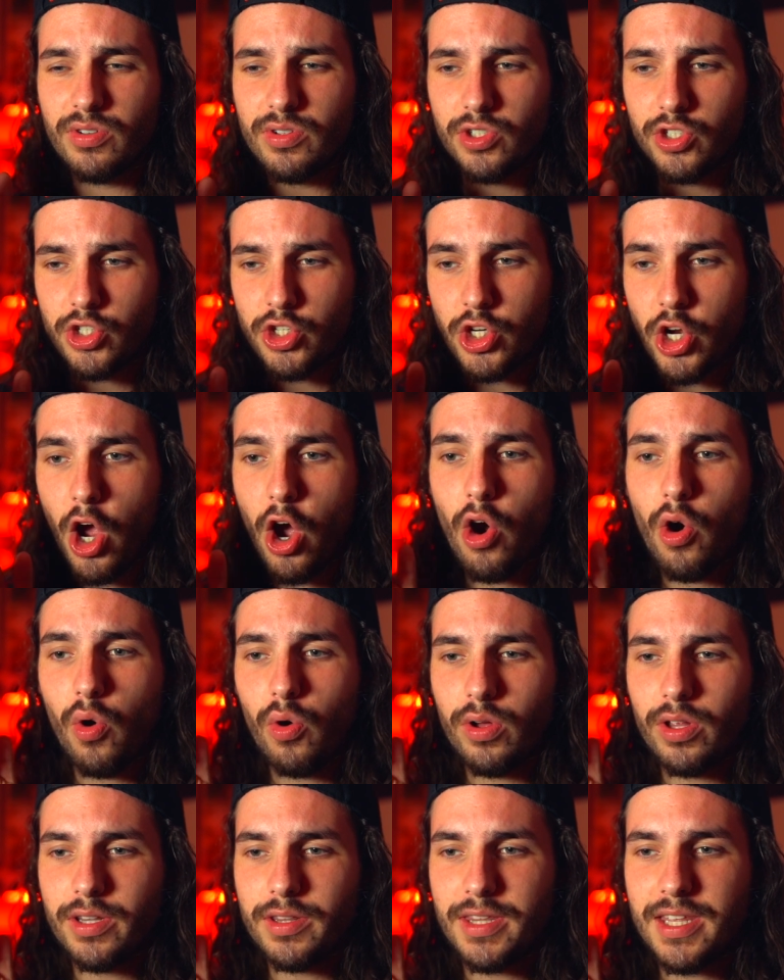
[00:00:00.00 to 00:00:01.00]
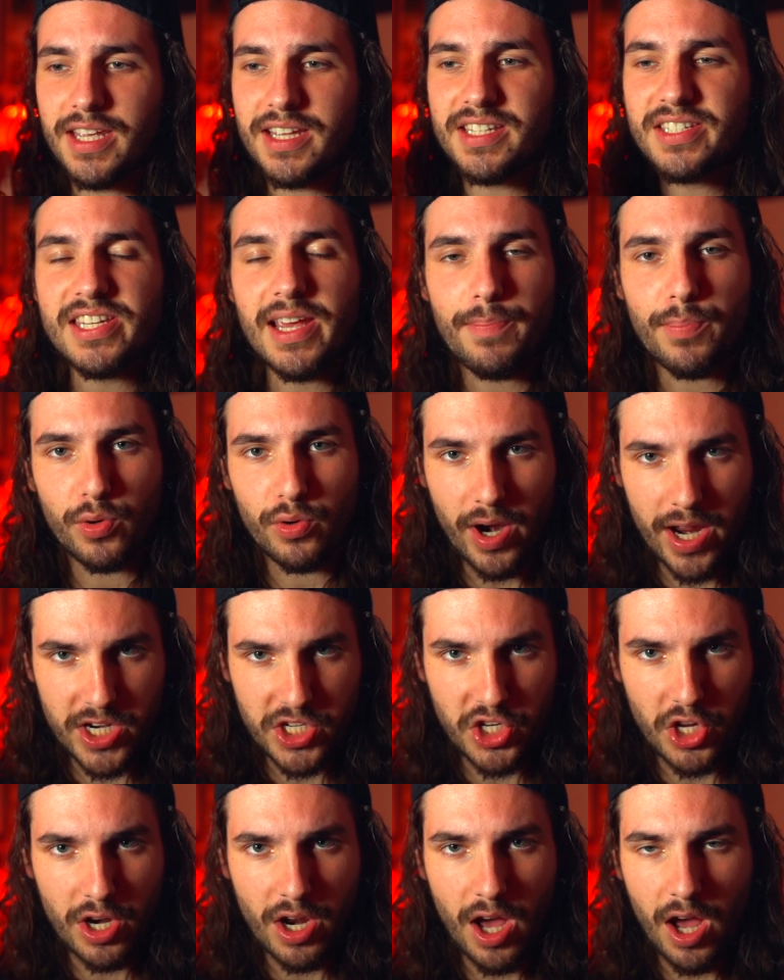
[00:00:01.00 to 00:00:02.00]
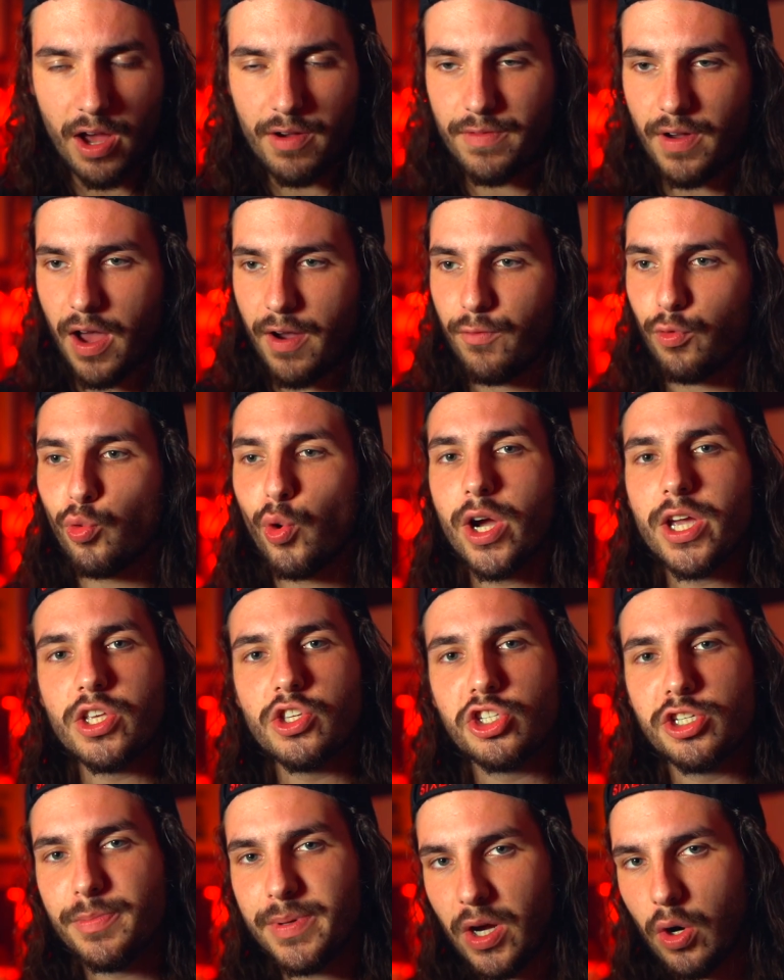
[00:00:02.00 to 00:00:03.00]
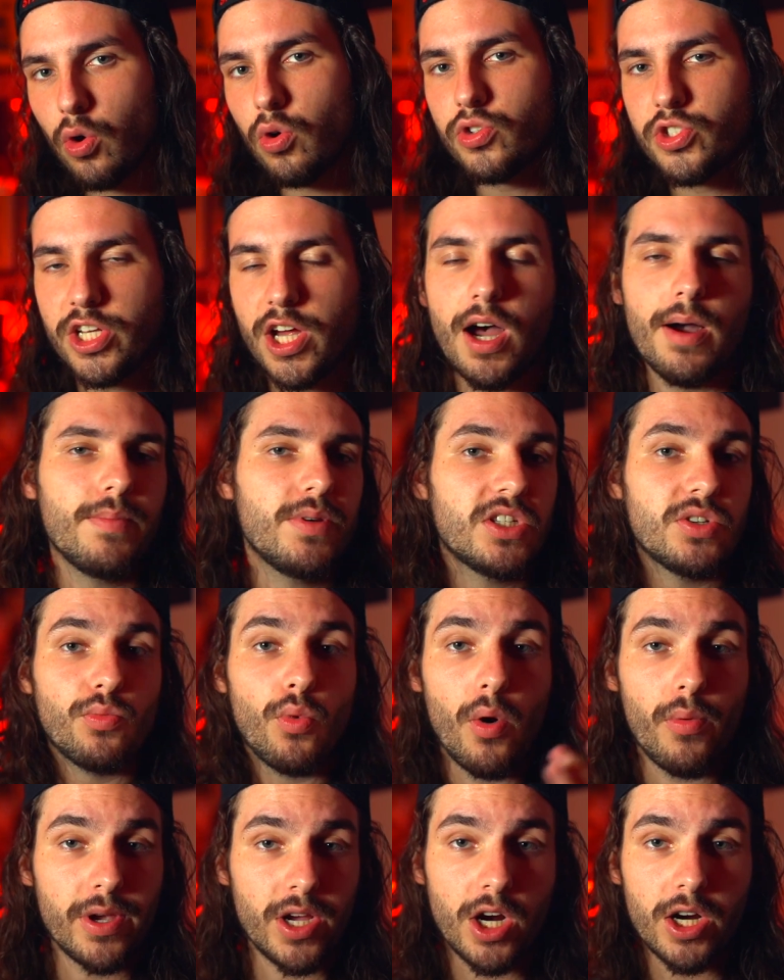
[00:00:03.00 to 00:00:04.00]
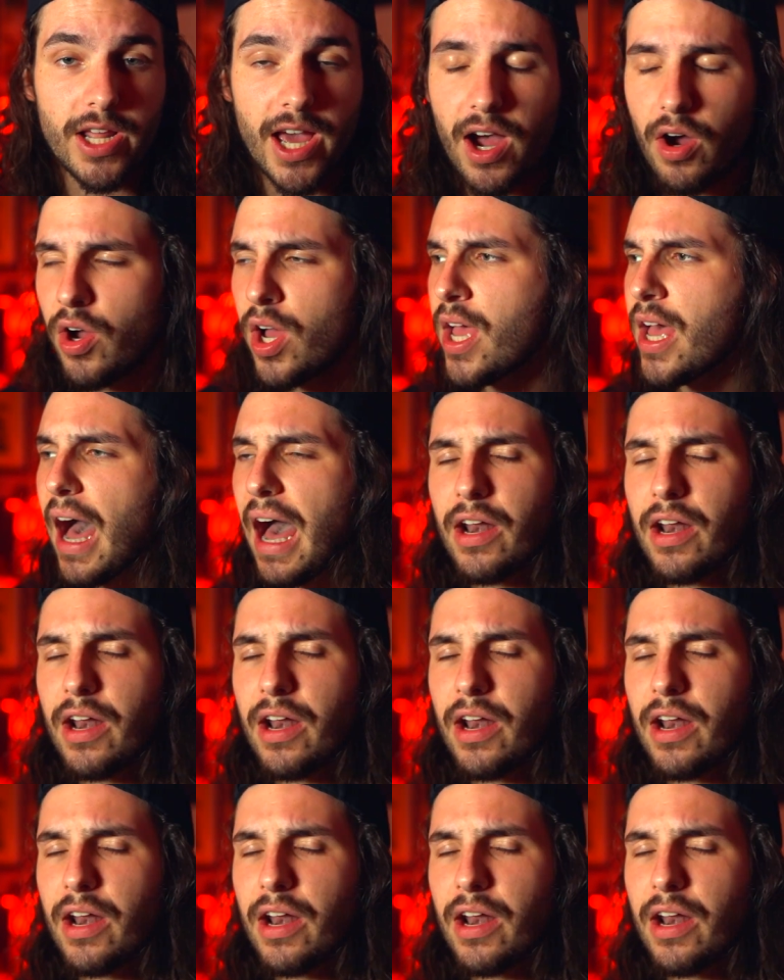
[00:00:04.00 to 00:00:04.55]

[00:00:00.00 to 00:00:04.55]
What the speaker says: show the separation of what used to be old zombies and what we are now.